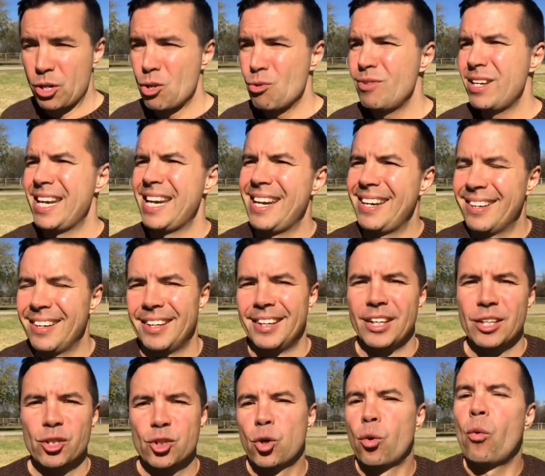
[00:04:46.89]
You need
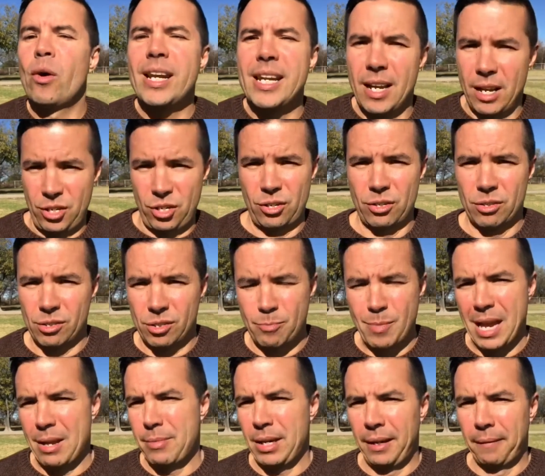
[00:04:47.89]
20 ushers,
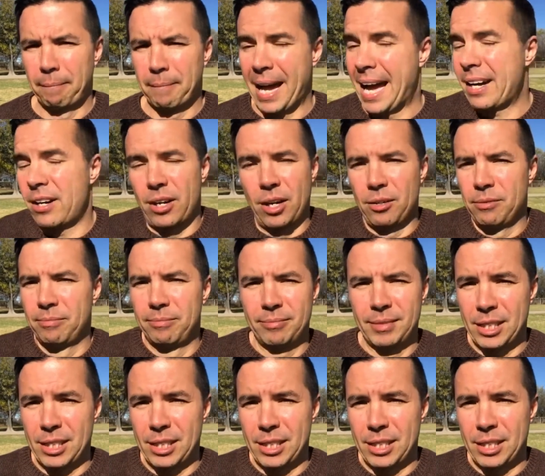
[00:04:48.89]
maybe. I don't know.